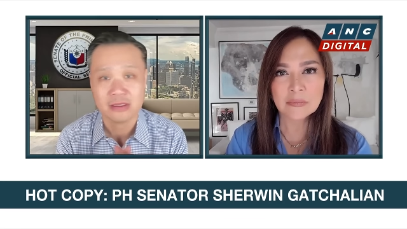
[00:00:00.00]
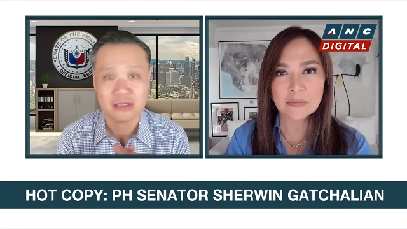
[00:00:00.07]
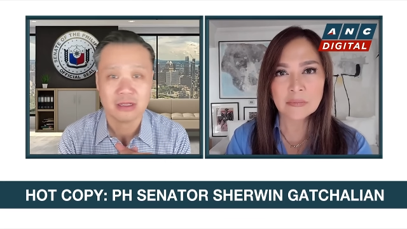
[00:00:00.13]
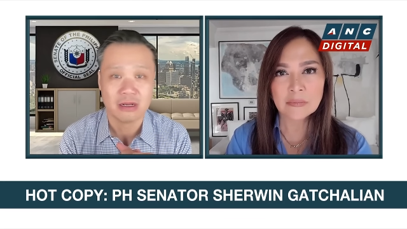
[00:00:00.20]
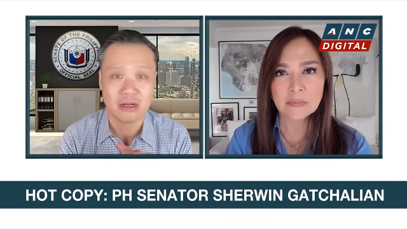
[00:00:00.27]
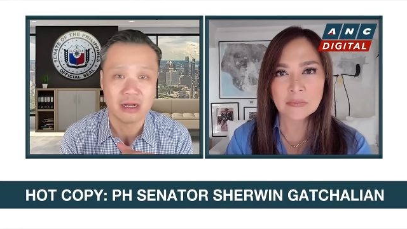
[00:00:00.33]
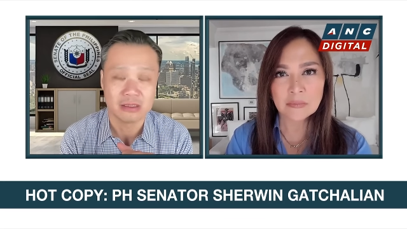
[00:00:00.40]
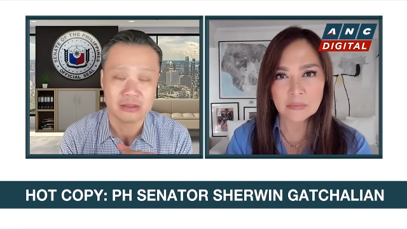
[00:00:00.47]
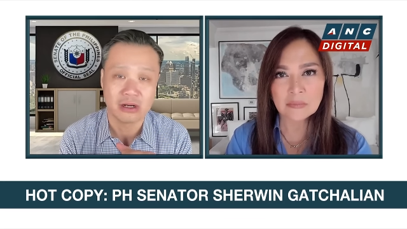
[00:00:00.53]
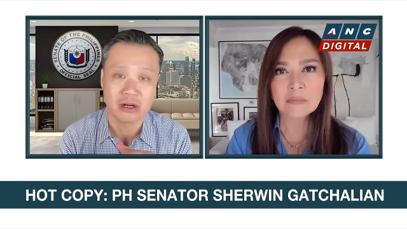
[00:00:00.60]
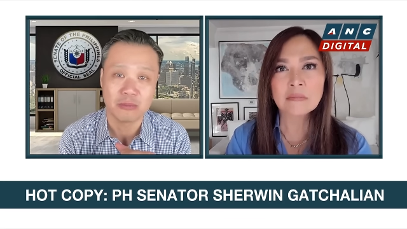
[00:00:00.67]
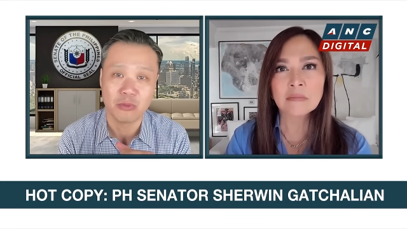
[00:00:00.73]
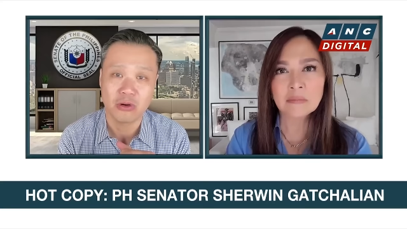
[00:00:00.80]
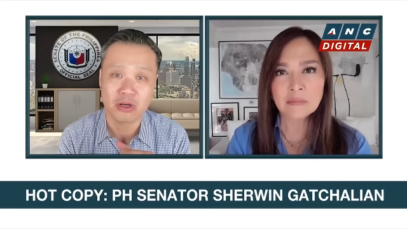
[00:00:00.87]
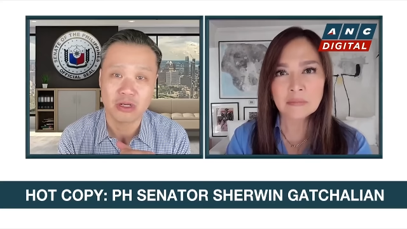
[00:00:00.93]
Speaker 1: there are
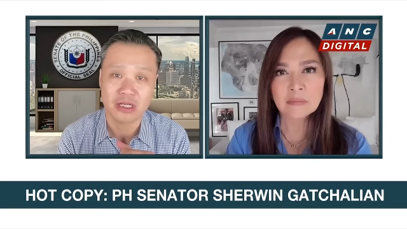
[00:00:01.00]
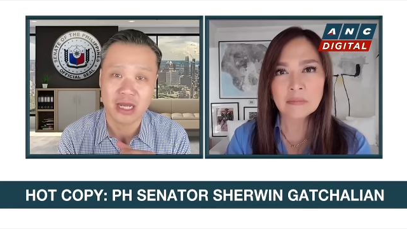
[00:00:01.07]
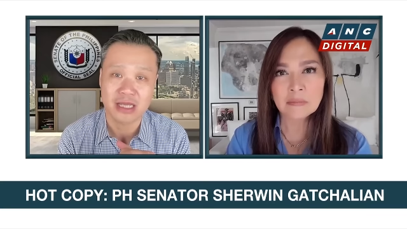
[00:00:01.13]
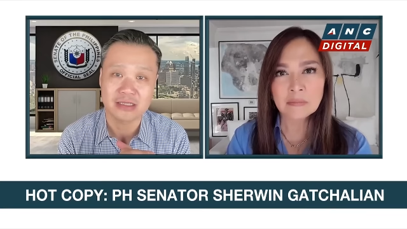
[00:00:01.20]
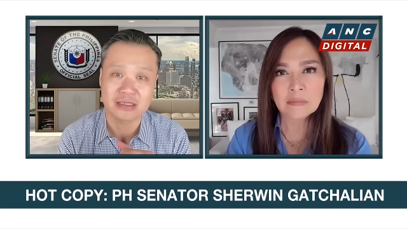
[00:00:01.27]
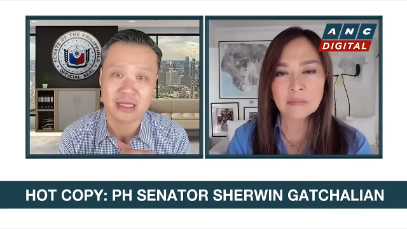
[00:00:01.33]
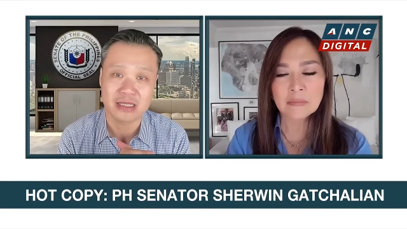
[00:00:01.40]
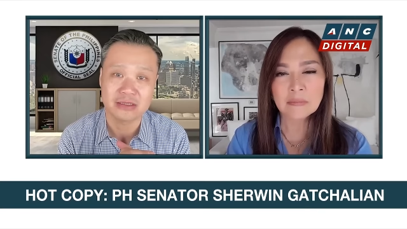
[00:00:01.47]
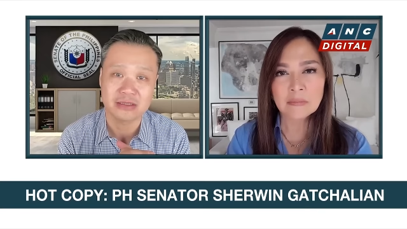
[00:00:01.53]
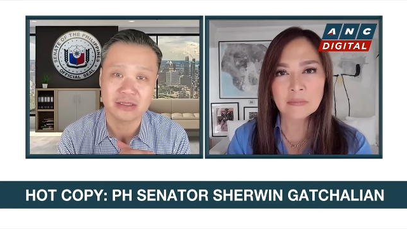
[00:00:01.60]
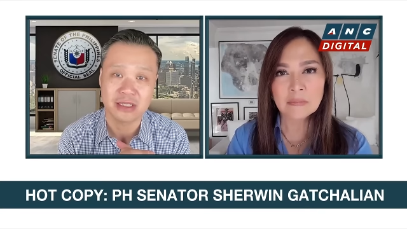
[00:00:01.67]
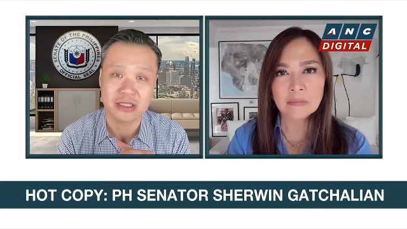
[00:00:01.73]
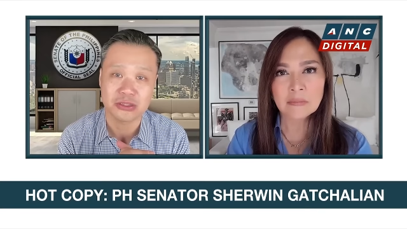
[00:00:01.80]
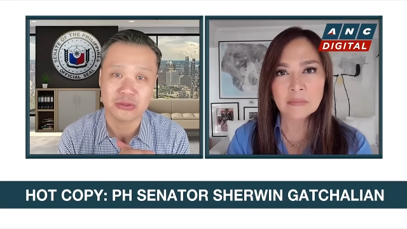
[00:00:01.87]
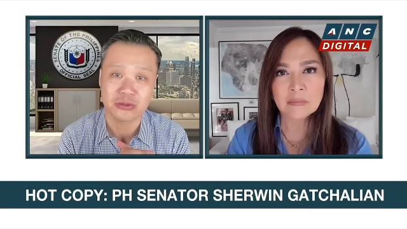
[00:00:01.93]
more class
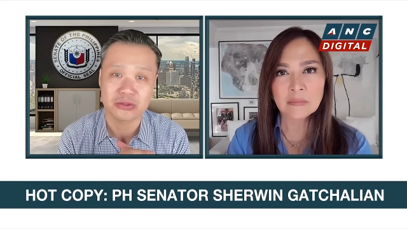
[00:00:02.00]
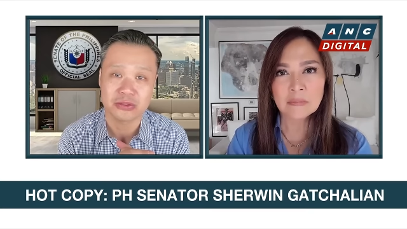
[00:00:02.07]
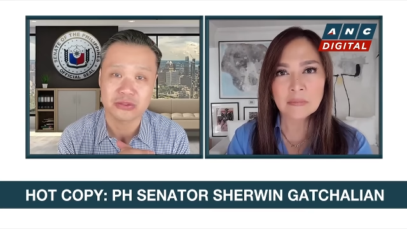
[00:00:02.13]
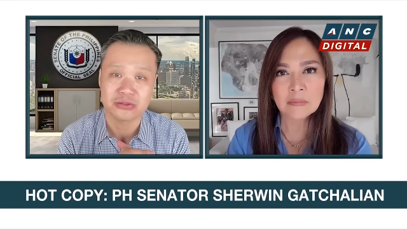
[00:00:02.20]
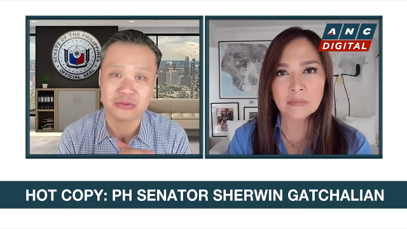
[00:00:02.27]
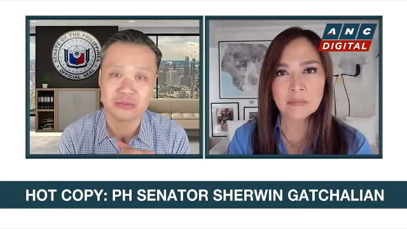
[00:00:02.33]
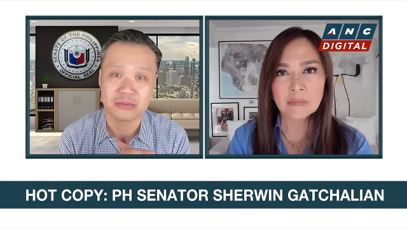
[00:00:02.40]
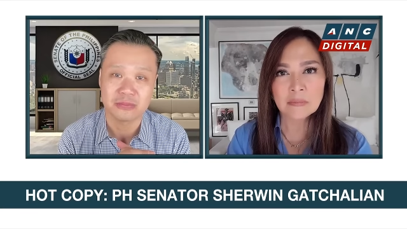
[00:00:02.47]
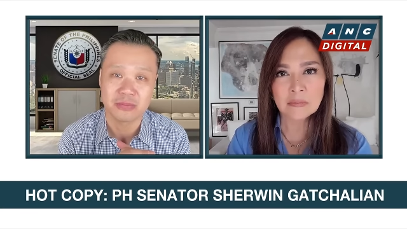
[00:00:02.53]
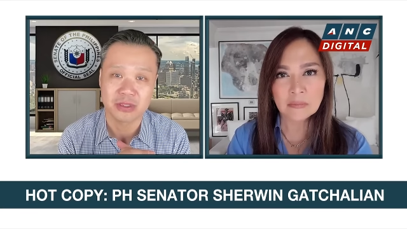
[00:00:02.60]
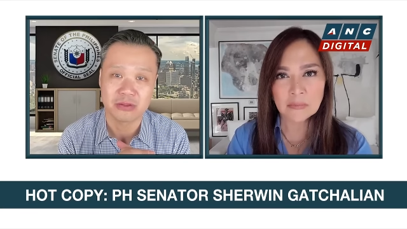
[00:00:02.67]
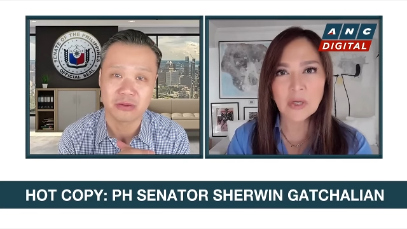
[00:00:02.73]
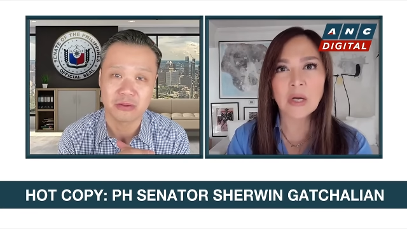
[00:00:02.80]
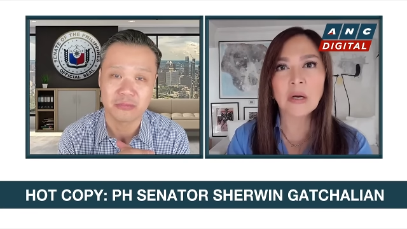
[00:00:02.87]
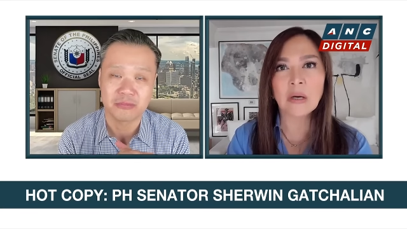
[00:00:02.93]
cancellations, no,
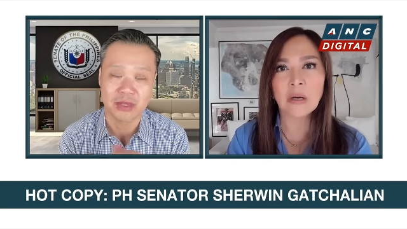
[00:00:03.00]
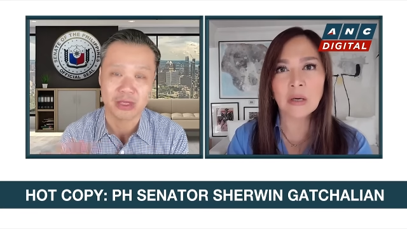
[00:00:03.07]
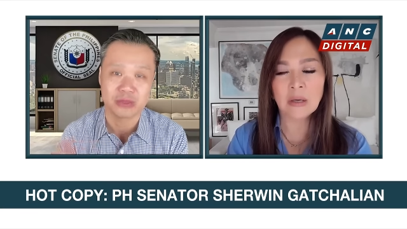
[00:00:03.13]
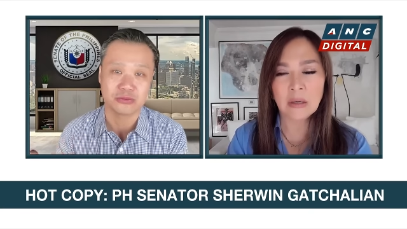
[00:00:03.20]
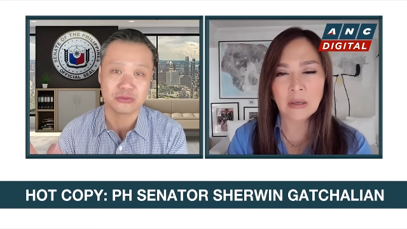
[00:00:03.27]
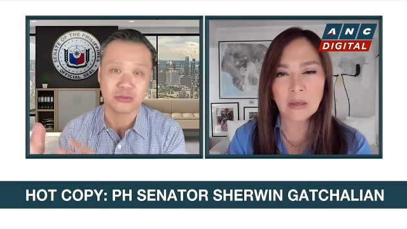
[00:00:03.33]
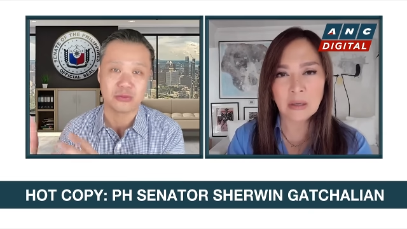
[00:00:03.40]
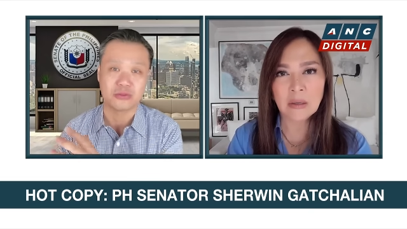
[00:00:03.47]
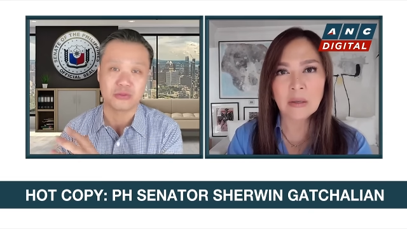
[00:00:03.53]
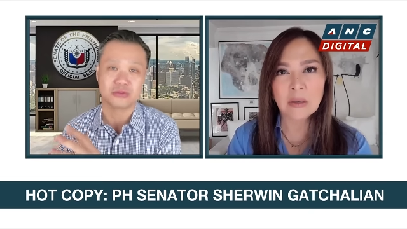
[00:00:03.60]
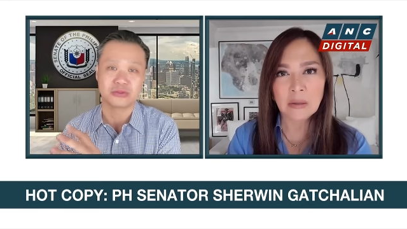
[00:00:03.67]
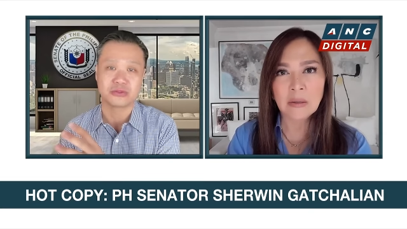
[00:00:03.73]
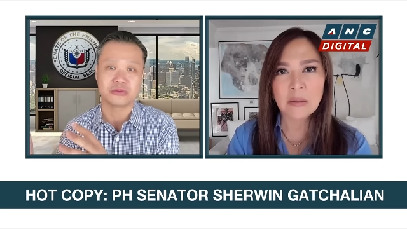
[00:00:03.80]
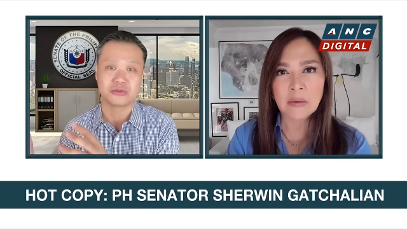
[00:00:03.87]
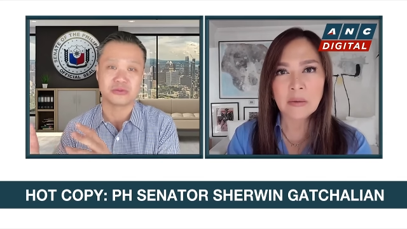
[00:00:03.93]
compared to the old
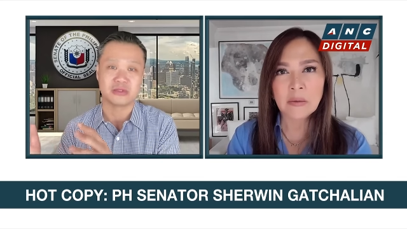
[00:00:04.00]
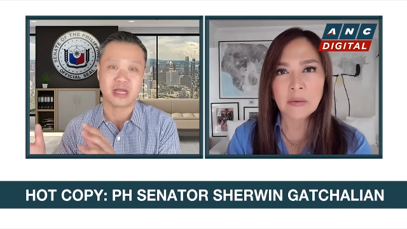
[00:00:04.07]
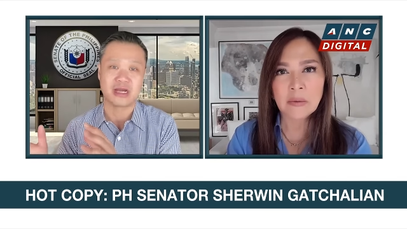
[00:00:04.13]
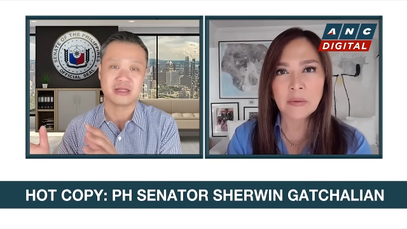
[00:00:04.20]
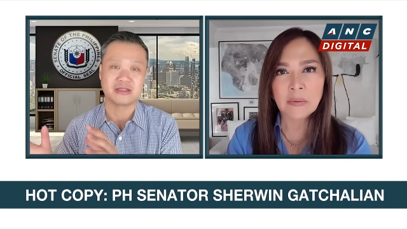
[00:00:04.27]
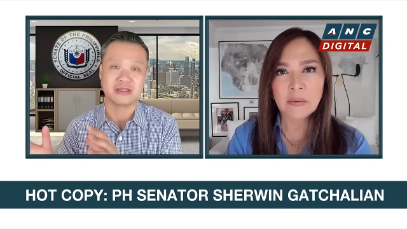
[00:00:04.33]
school calendar.